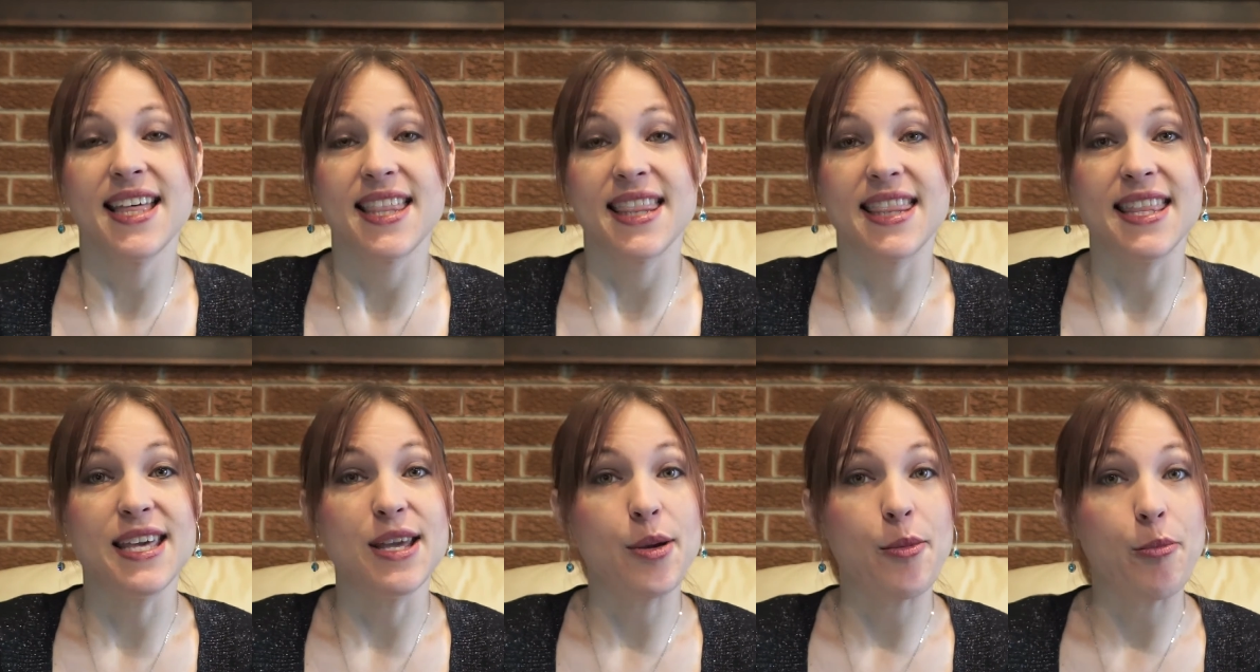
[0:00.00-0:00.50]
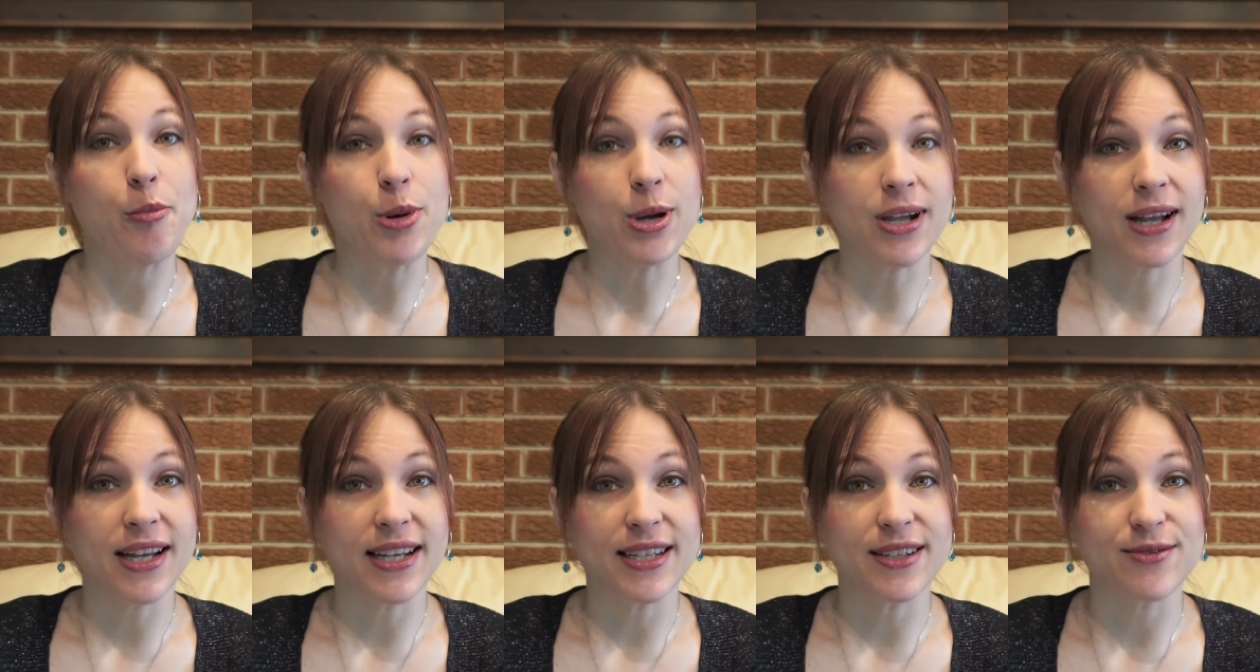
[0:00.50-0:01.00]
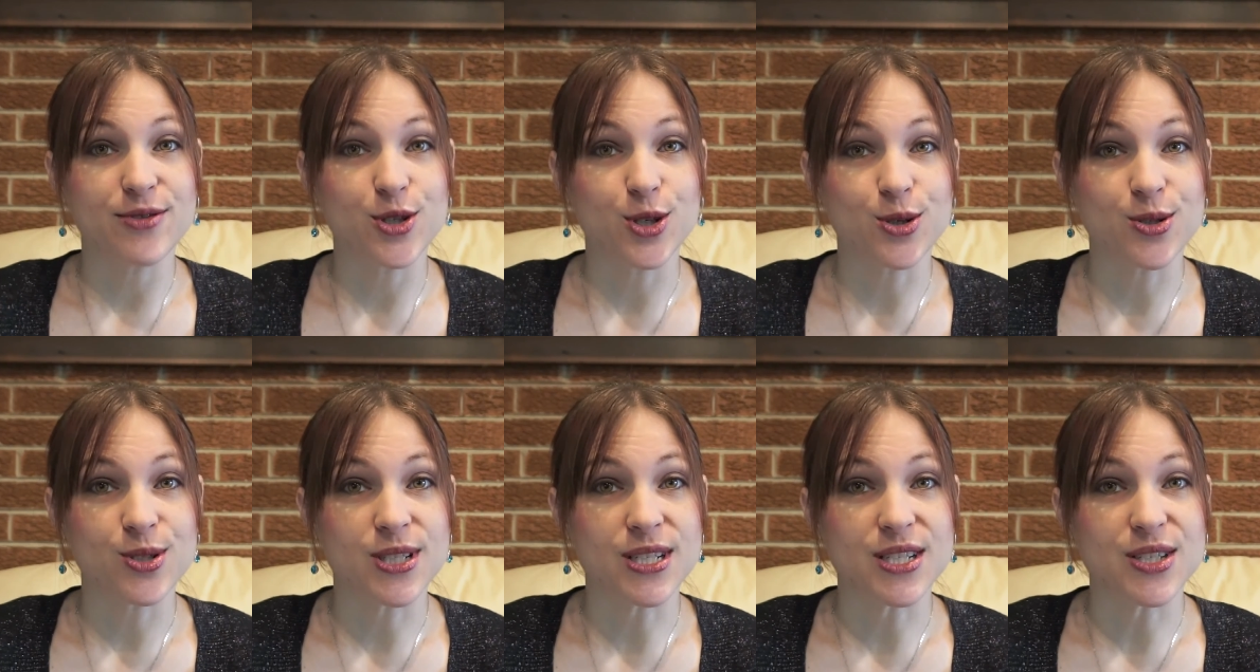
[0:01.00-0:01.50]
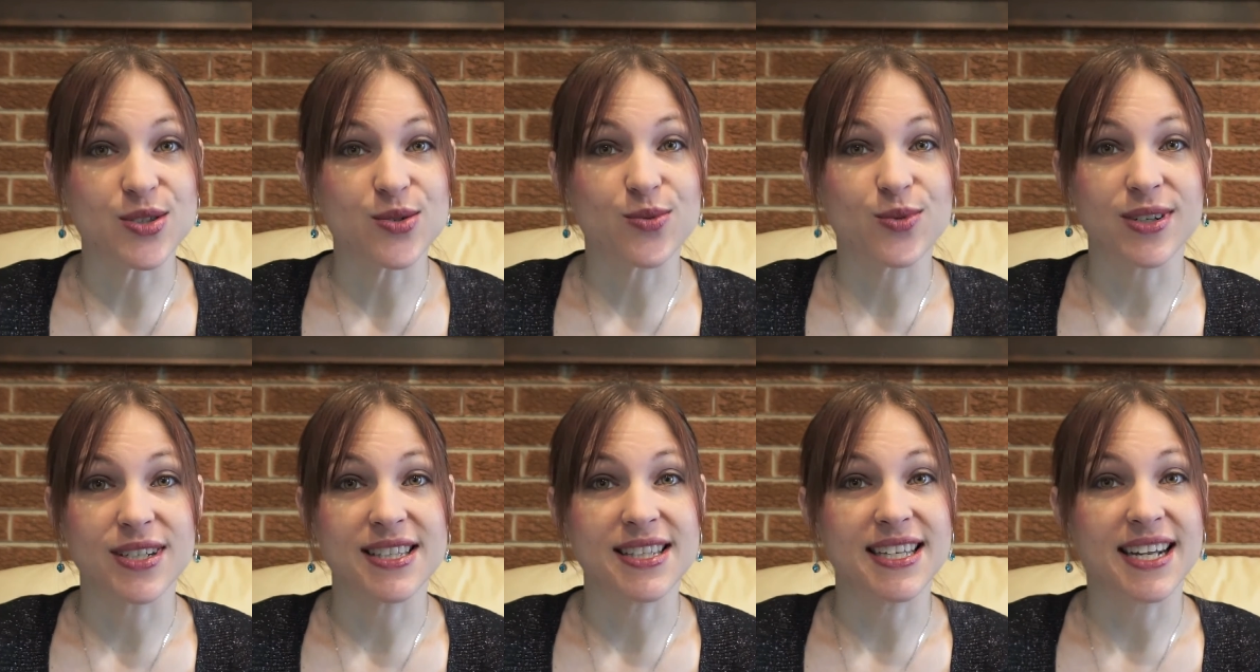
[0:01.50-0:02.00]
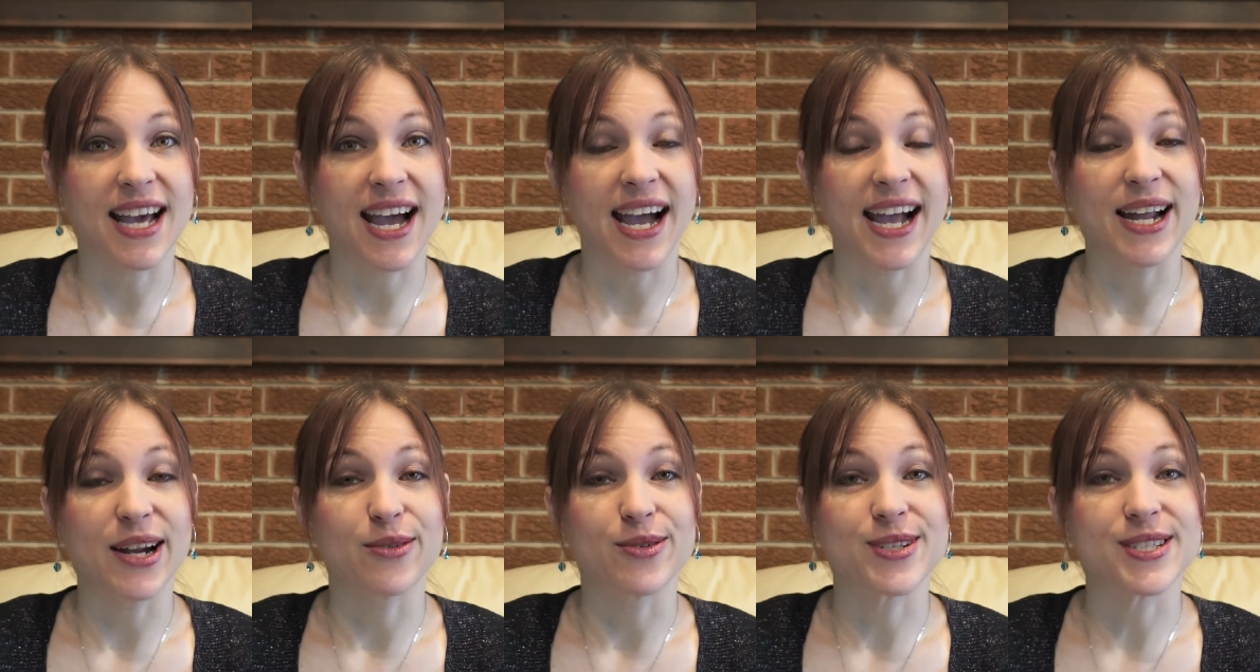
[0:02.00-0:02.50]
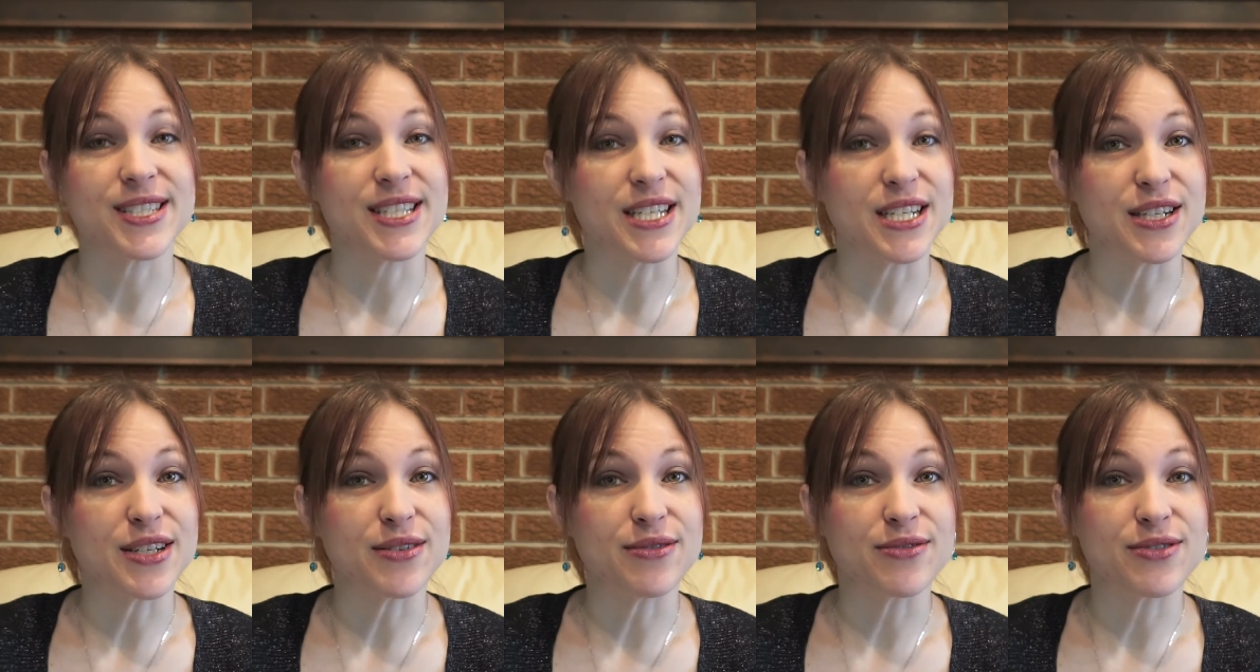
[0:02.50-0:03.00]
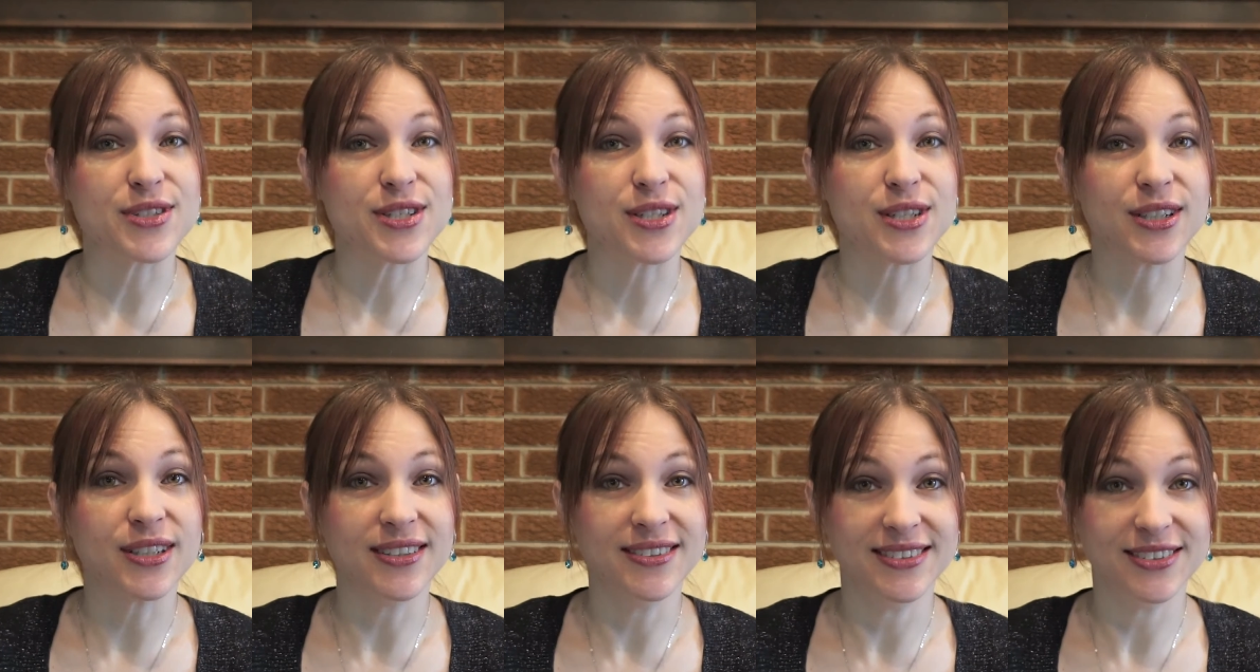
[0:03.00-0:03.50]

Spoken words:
The book I have chosen is one that I received